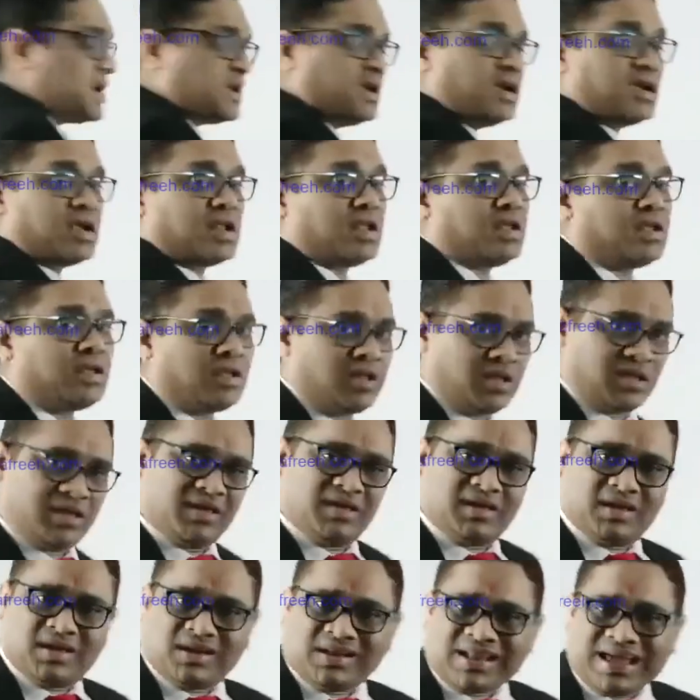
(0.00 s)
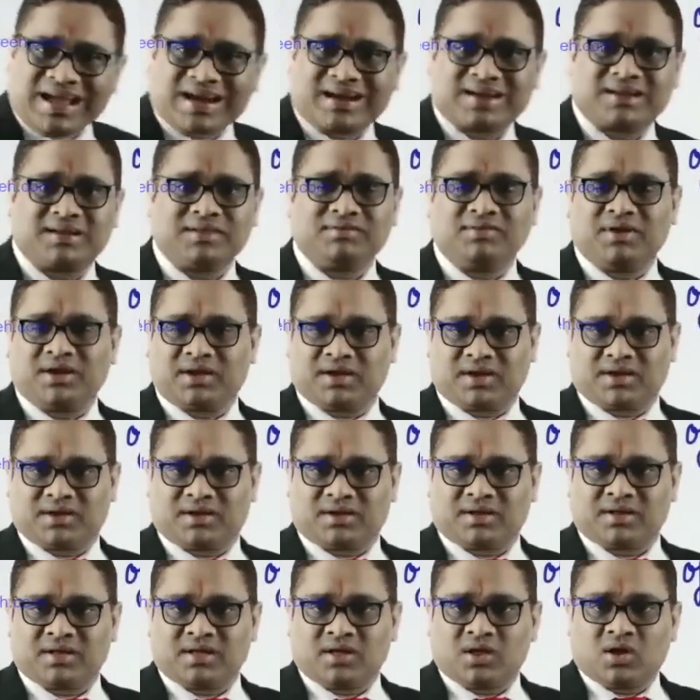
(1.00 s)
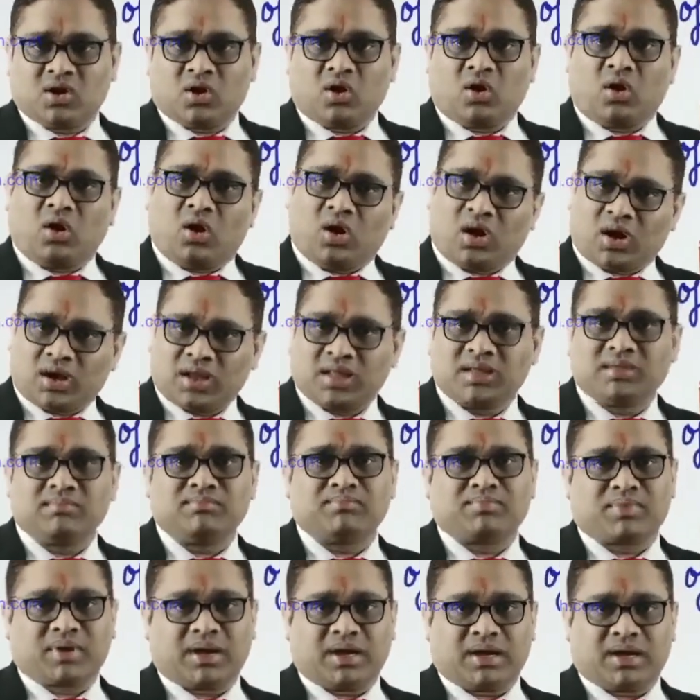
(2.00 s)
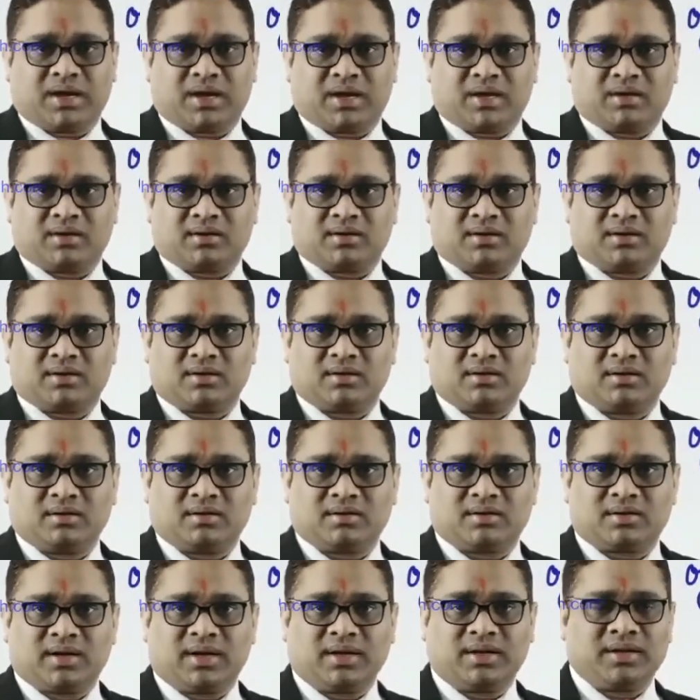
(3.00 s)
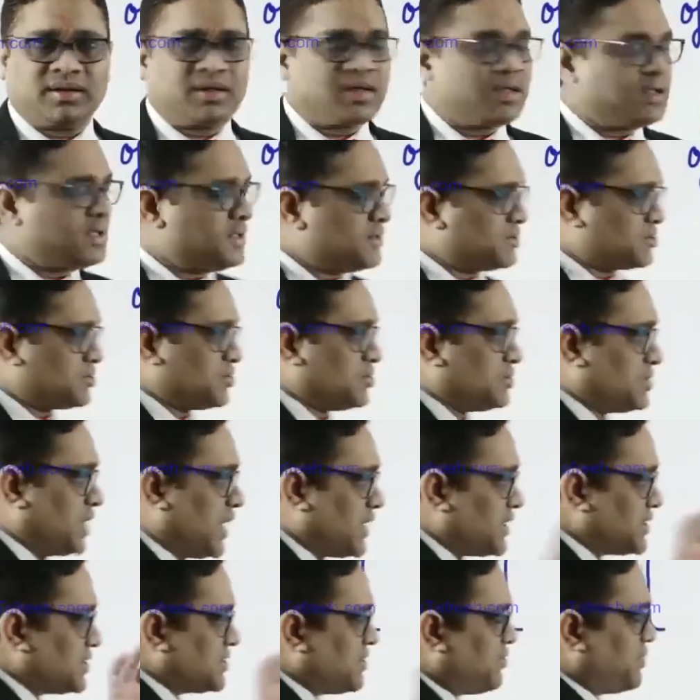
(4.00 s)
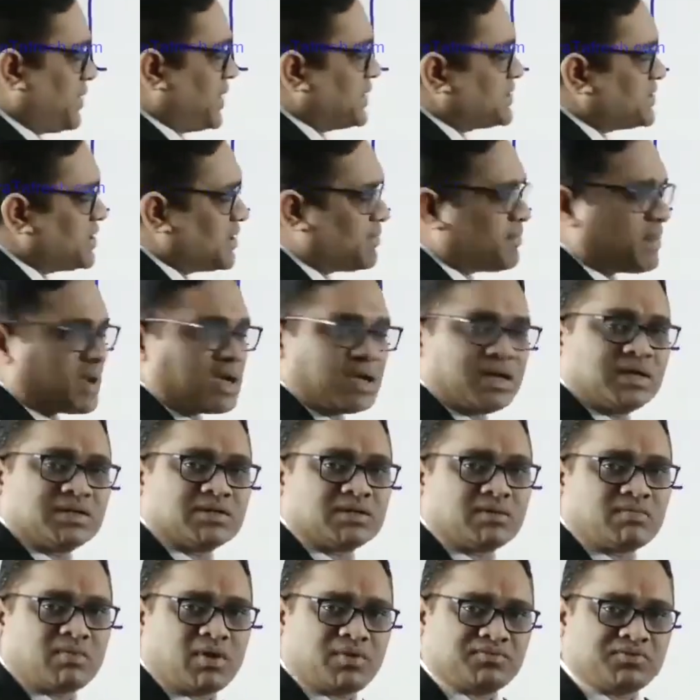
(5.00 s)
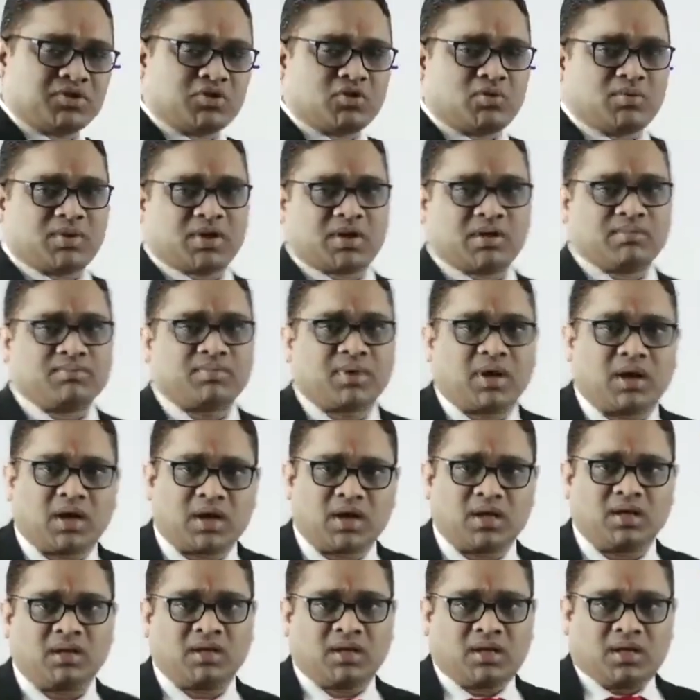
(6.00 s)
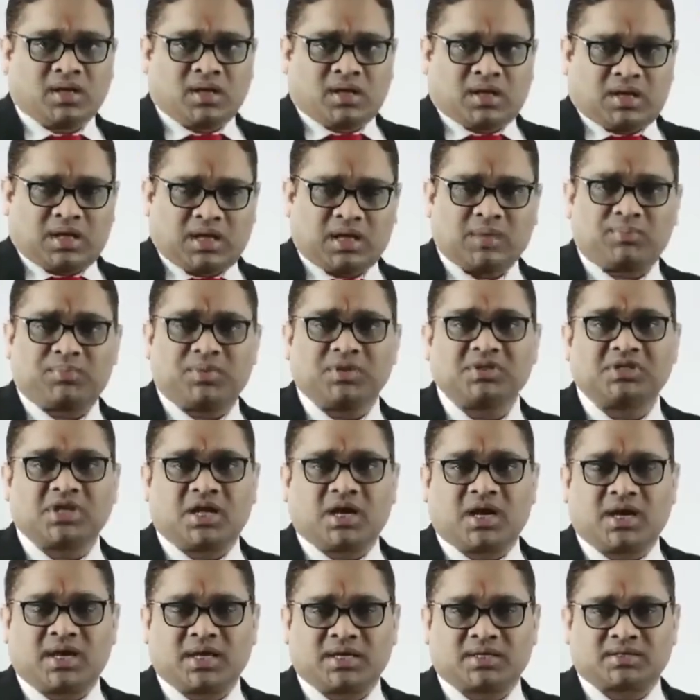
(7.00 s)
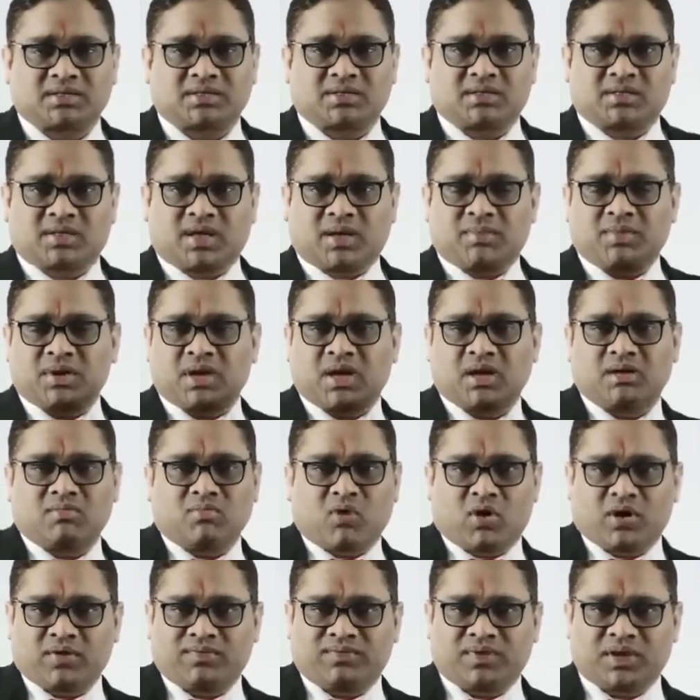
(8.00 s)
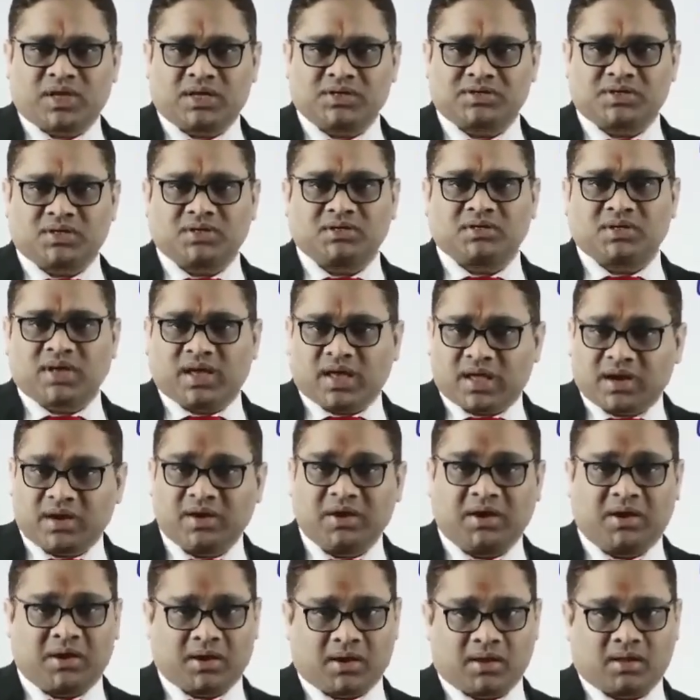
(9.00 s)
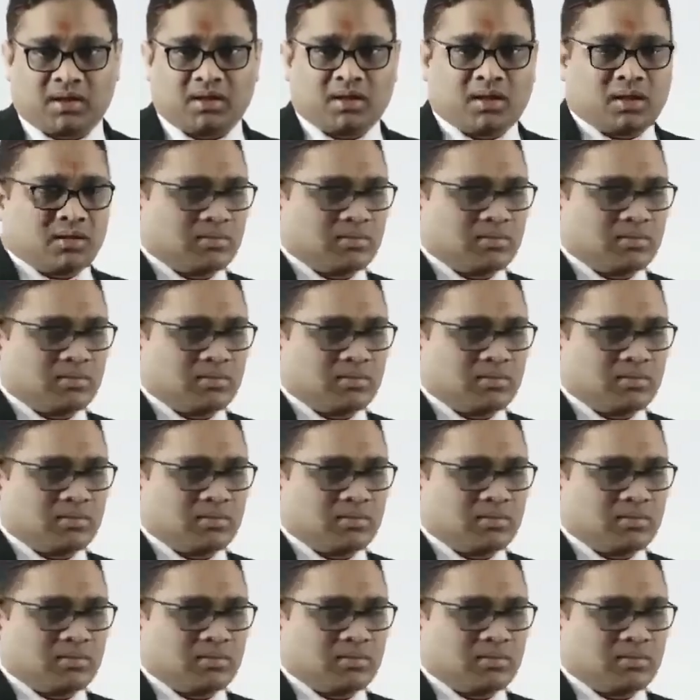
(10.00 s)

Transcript: getting inactivated or imprinted, right? So that is the basic mechanism of genomic imprinting. Epigenetics, chemical modifications, hereditary.